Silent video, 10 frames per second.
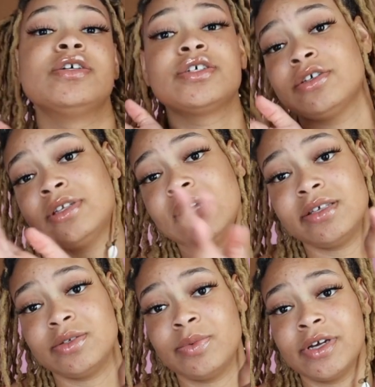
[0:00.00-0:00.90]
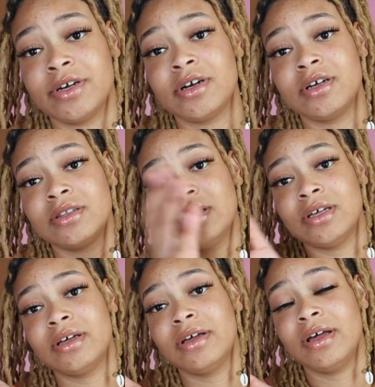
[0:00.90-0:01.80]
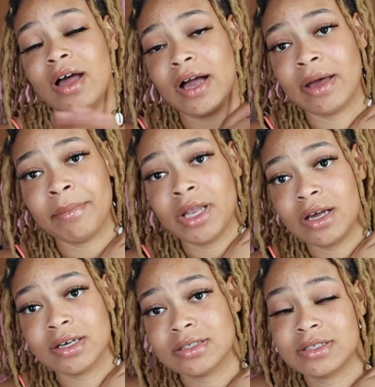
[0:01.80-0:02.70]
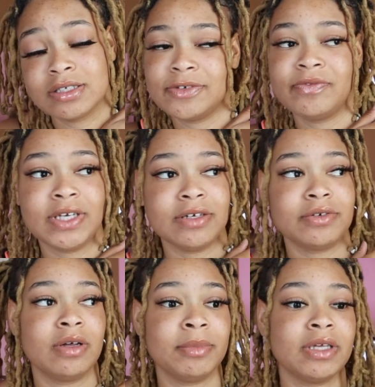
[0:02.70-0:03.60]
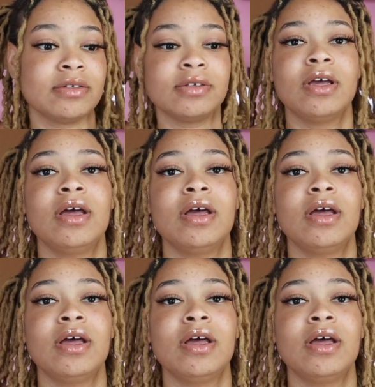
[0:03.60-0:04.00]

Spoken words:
So that's where the I got my lock extension video come in.